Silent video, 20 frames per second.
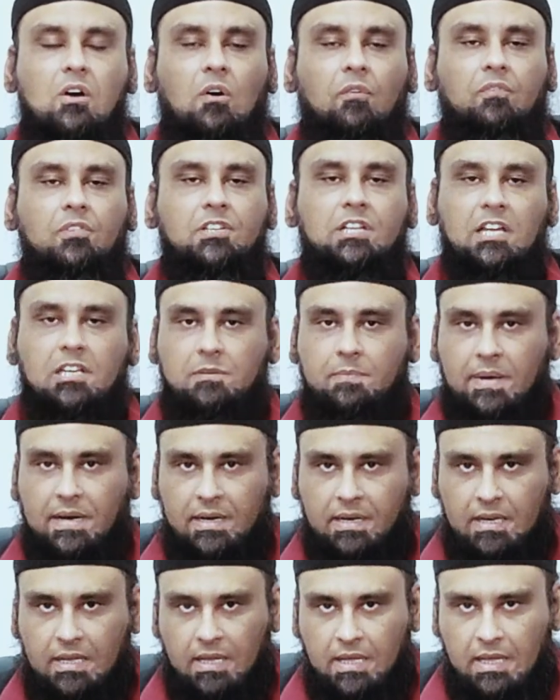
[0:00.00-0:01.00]
Day of
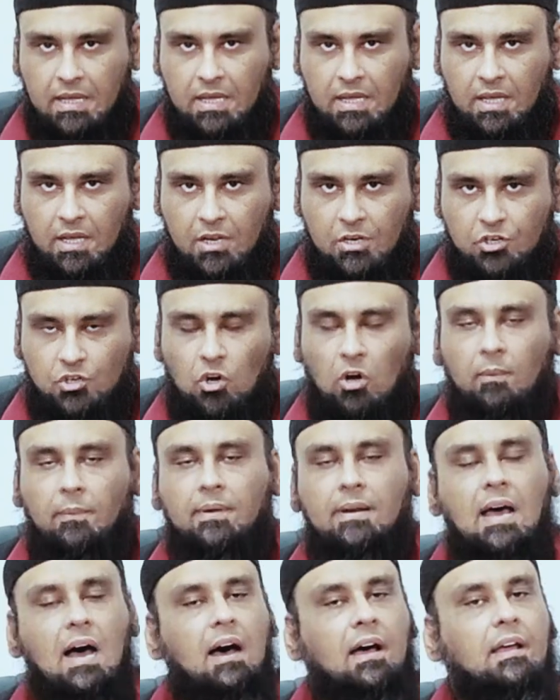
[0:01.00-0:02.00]
Judgment,
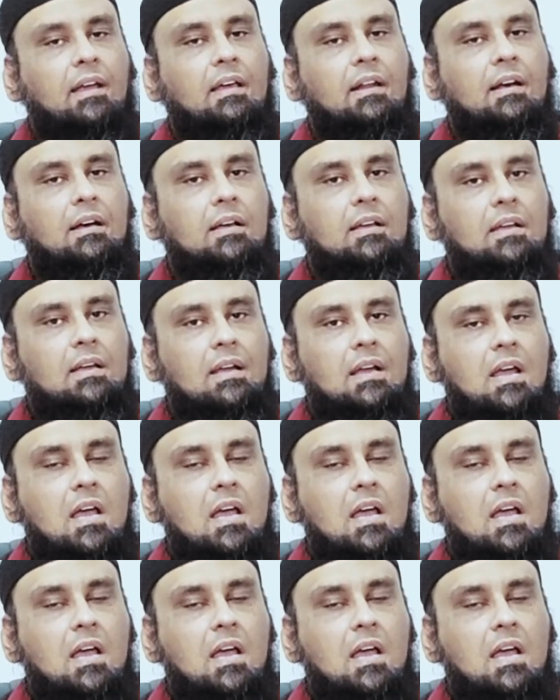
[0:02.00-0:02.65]
Yawm al-Akhirah,